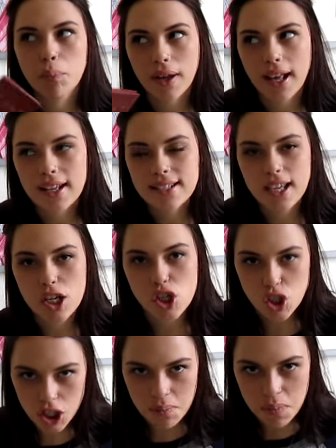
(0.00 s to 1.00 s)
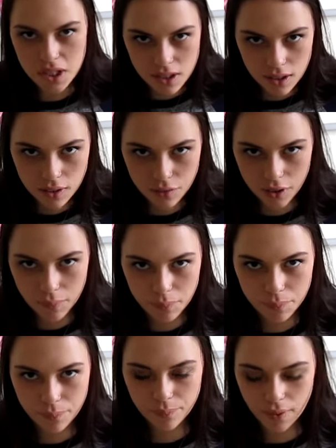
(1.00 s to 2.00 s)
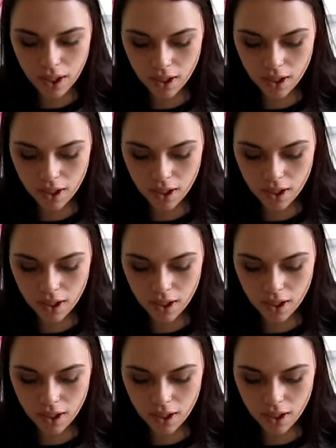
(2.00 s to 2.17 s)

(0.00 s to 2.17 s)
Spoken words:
but I had to get it shipped from